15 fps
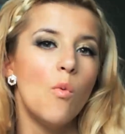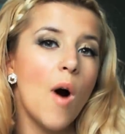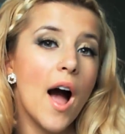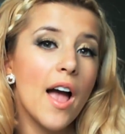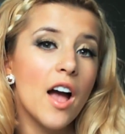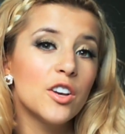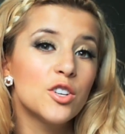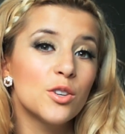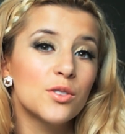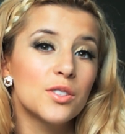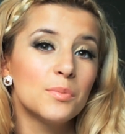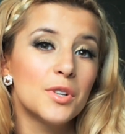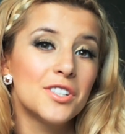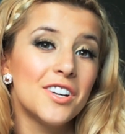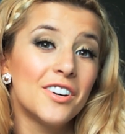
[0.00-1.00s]
why I chose
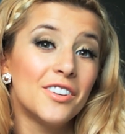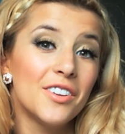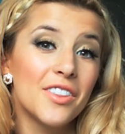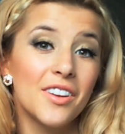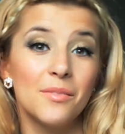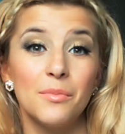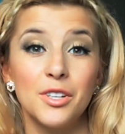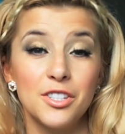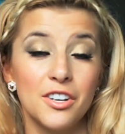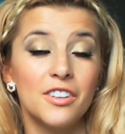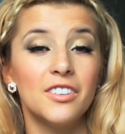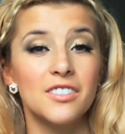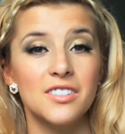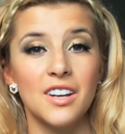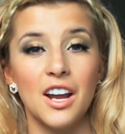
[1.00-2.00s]
the
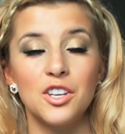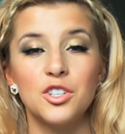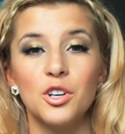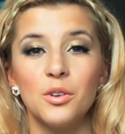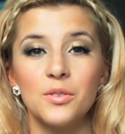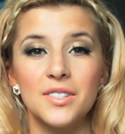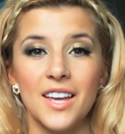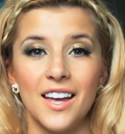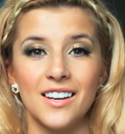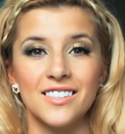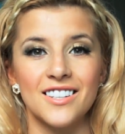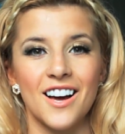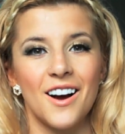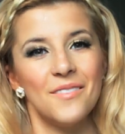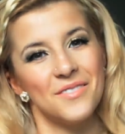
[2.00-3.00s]
materials that I chose,
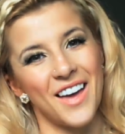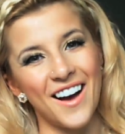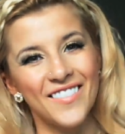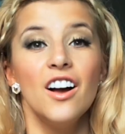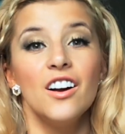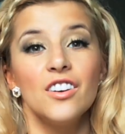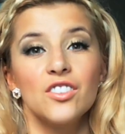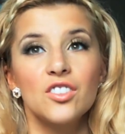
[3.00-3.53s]
and yeah.